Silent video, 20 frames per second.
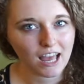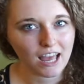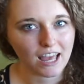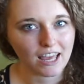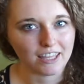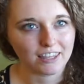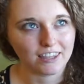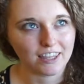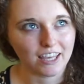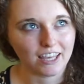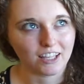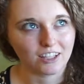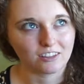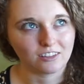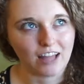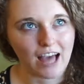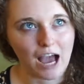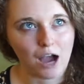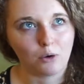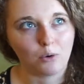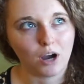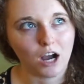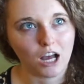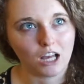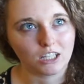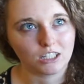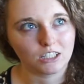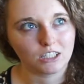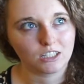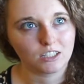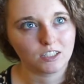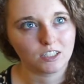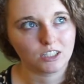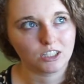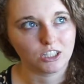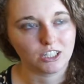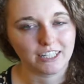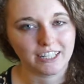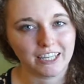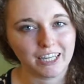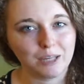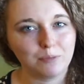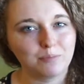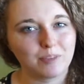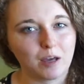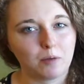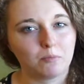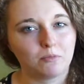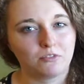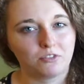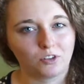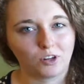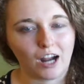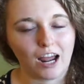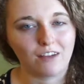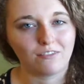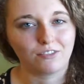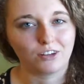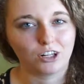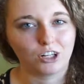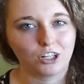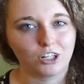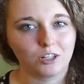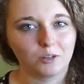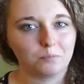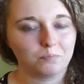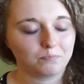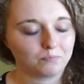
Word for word: and they allow us to keep them forever